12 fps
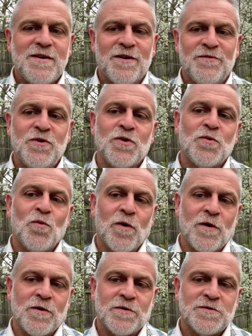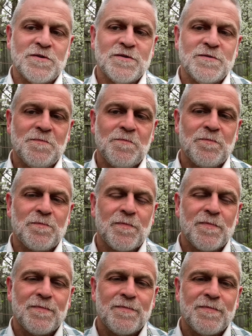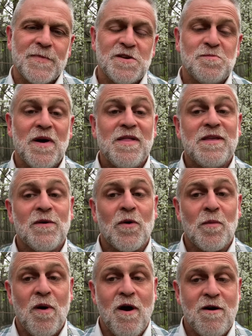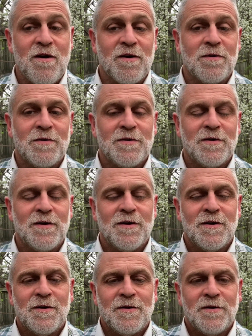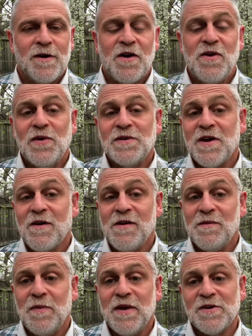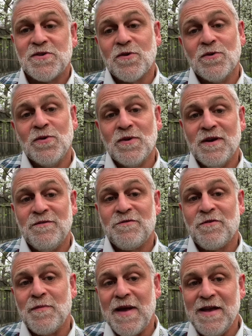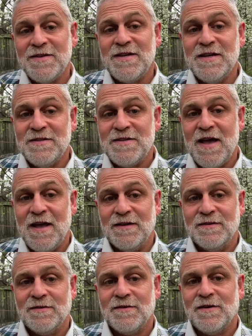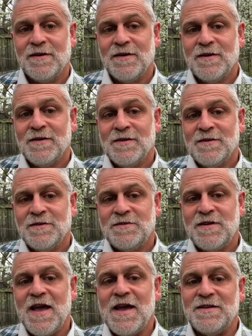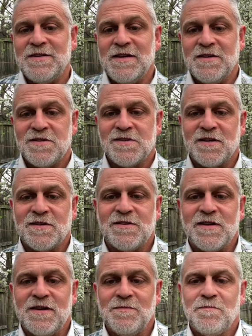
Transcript: of good words, is by Theodore Parker, a Unitarian minister who lived from 1810 to 1860.